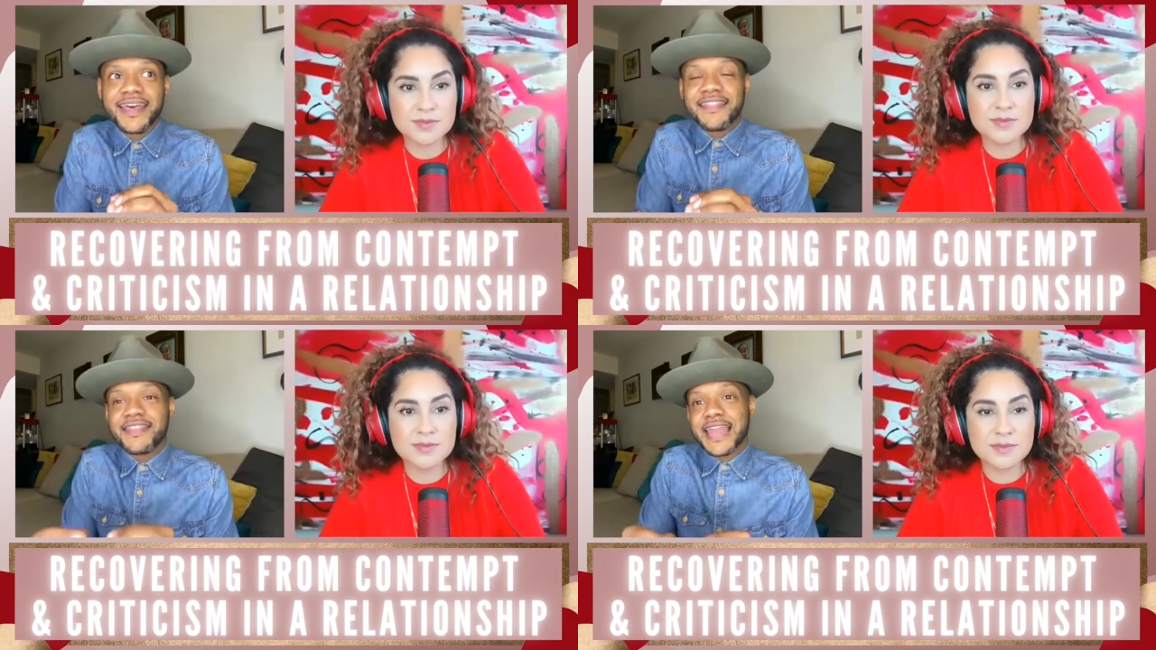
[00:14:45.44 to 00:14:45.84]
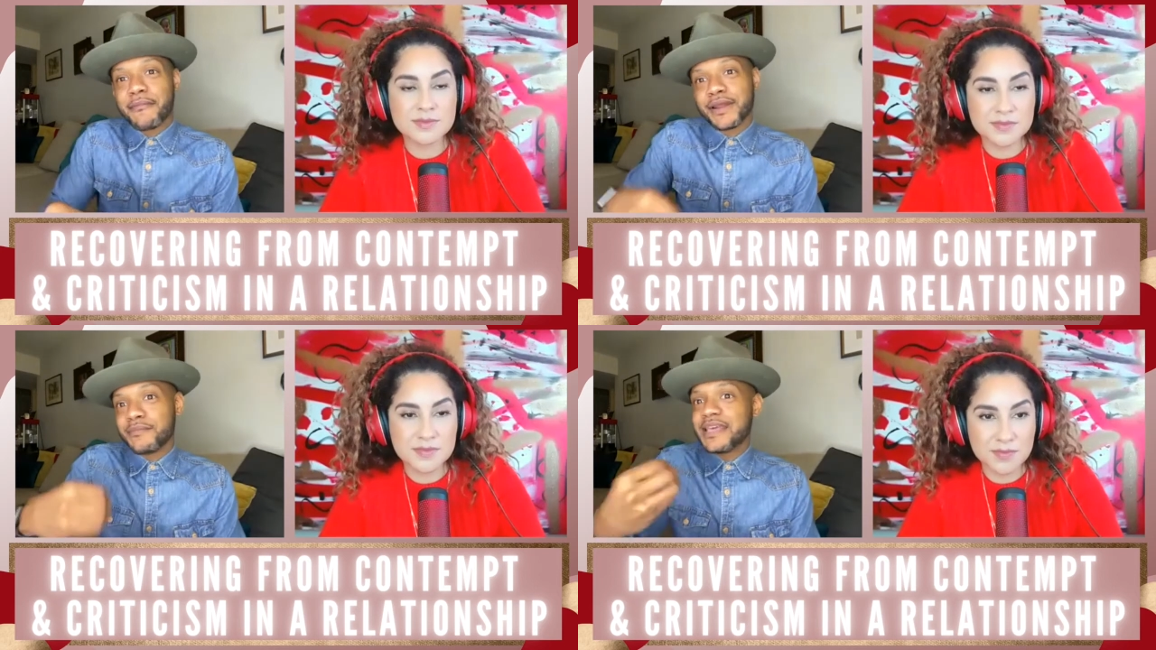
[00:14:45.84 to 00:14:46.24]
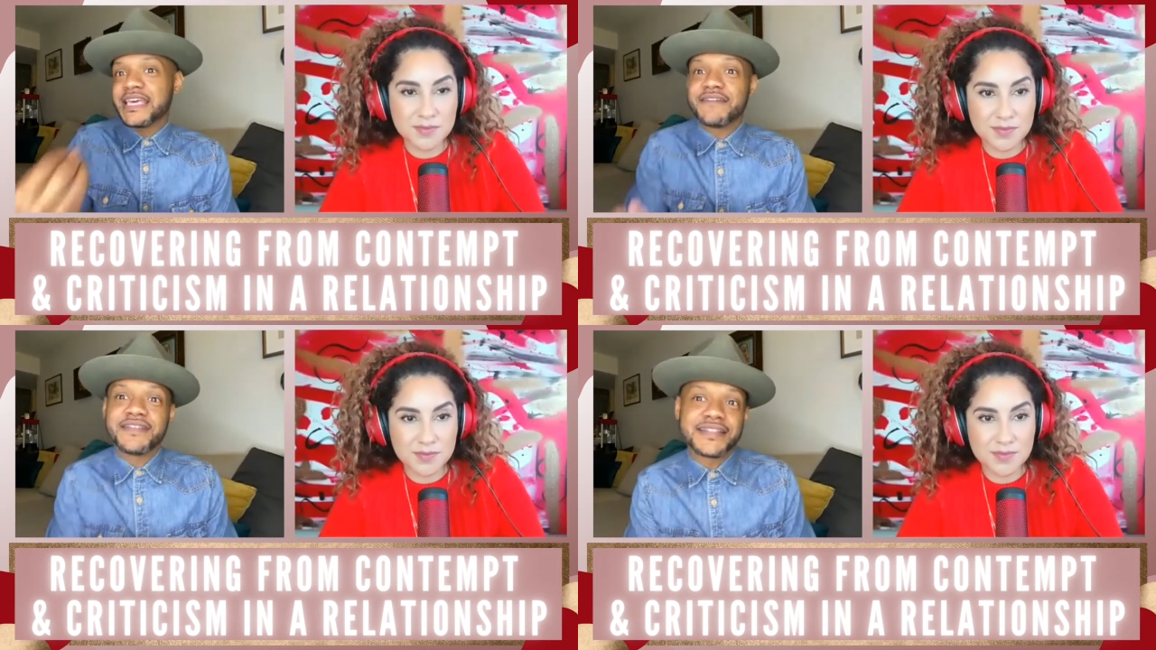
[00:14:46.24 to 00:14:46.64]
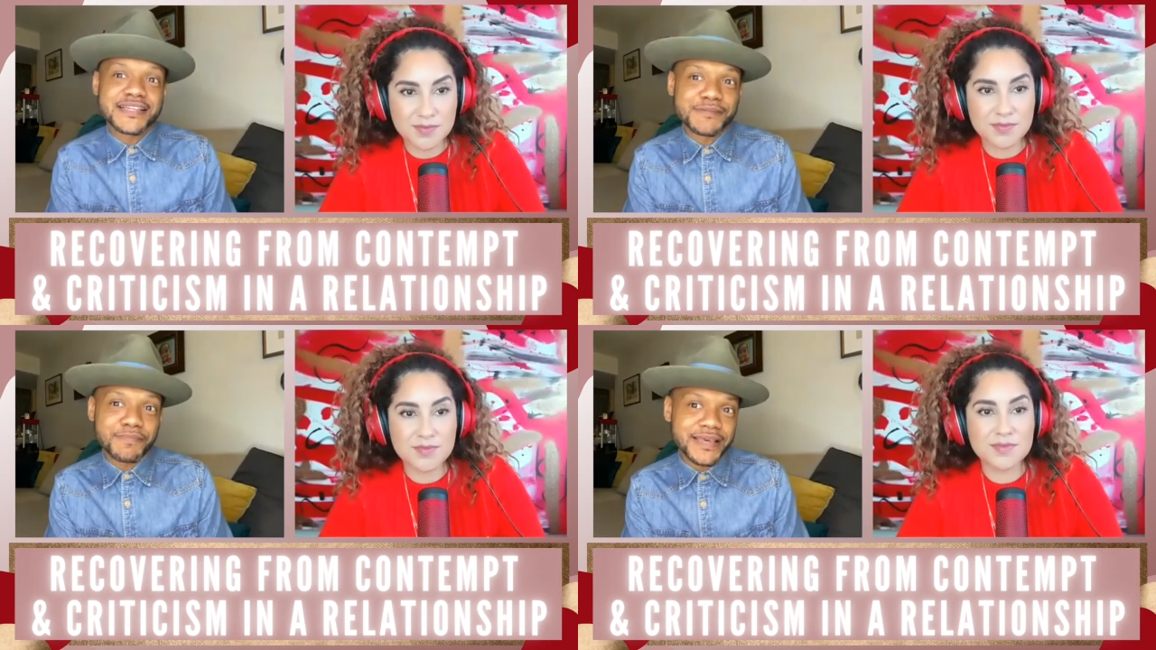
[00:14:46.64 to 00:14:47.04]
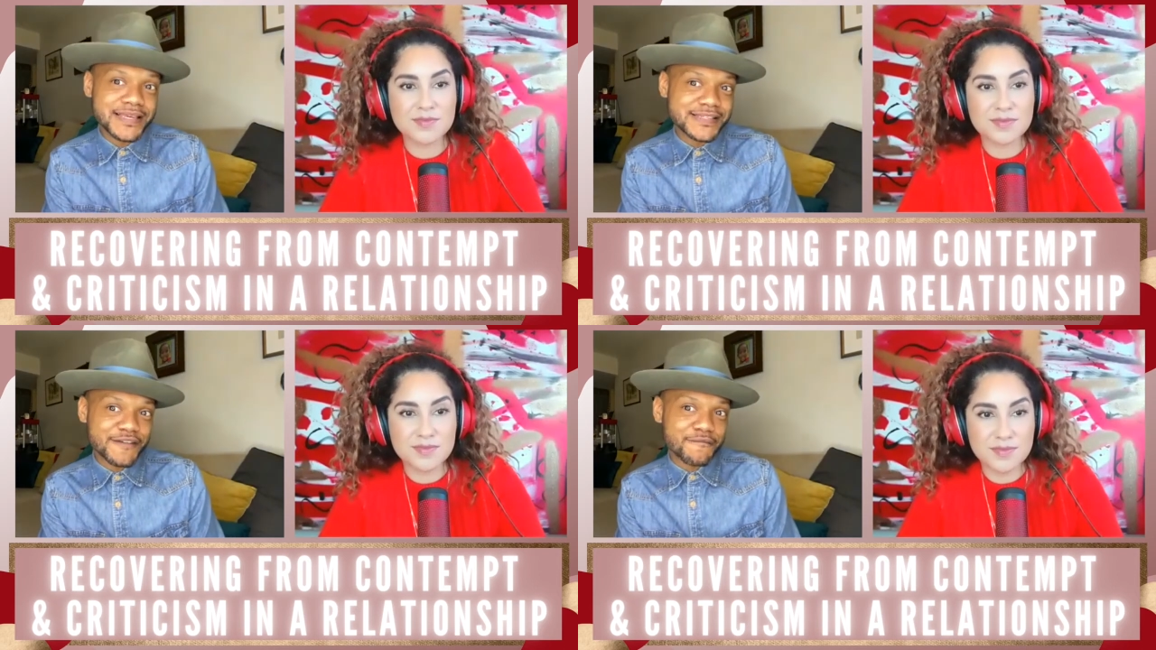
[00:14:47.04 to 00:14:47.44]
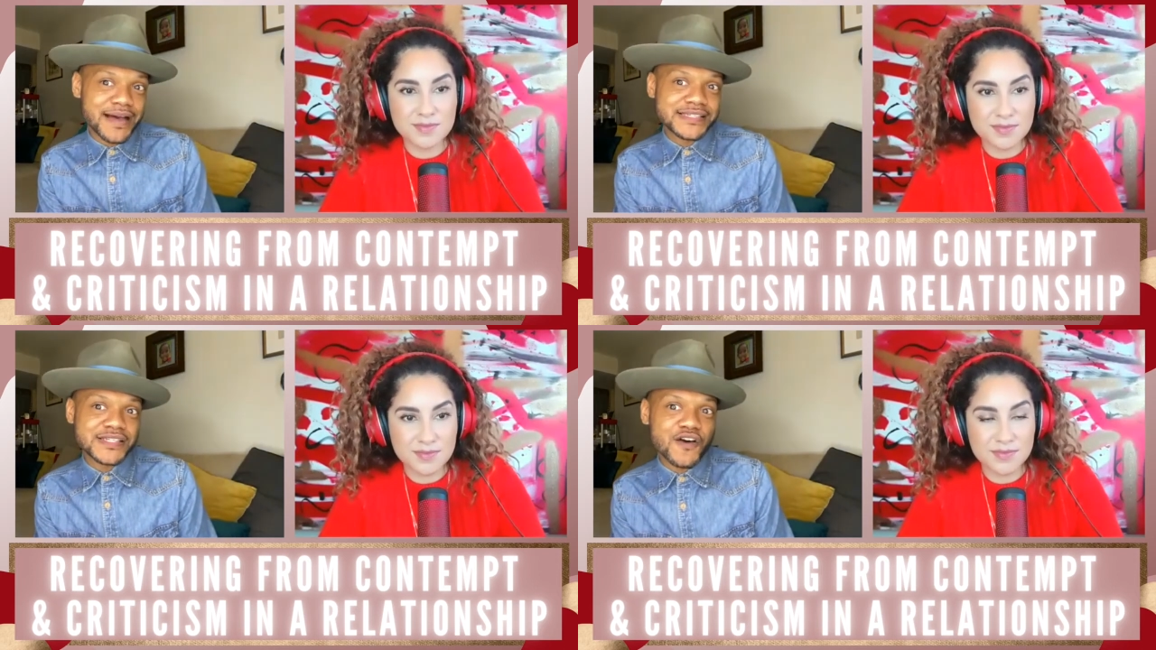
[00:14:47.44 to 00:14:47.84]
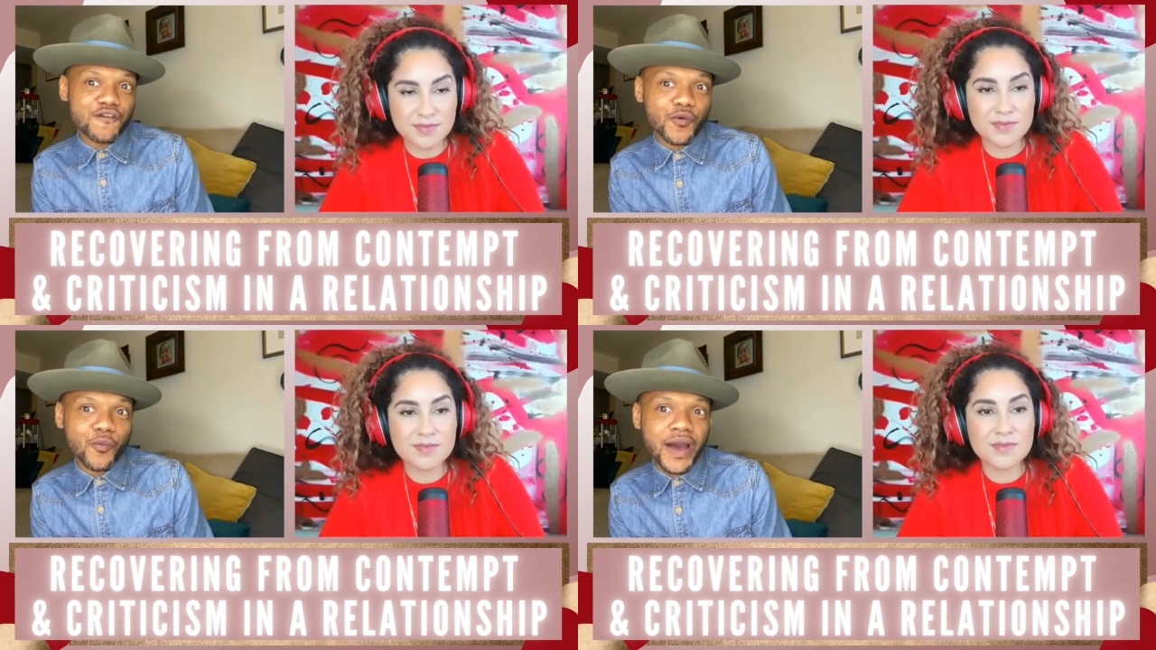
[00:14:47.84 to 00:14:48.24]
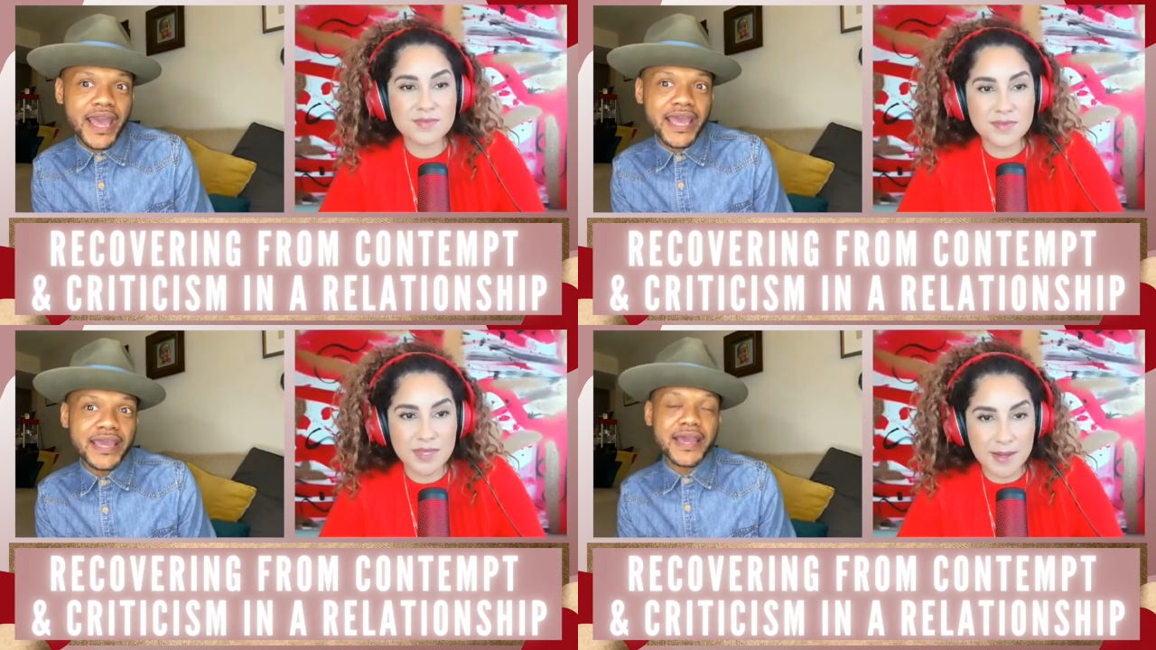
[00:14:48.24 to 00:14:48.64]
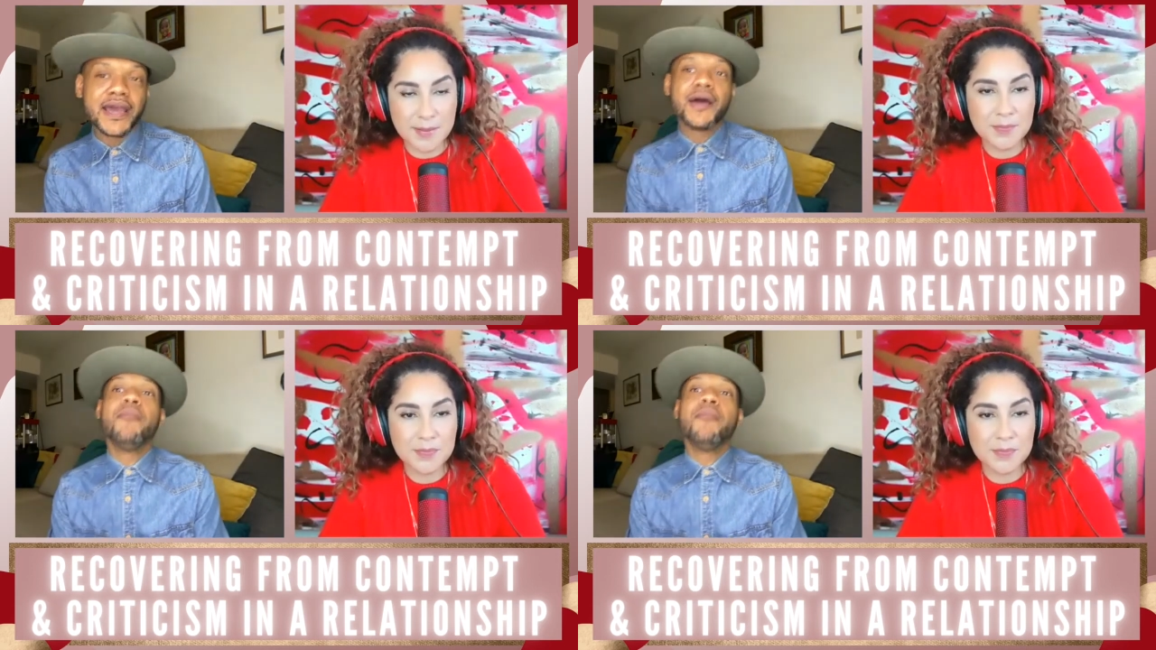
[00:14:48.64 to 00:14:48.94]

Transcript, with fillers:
Speaker 1: then i'm going to be giving this piece of myself away yep.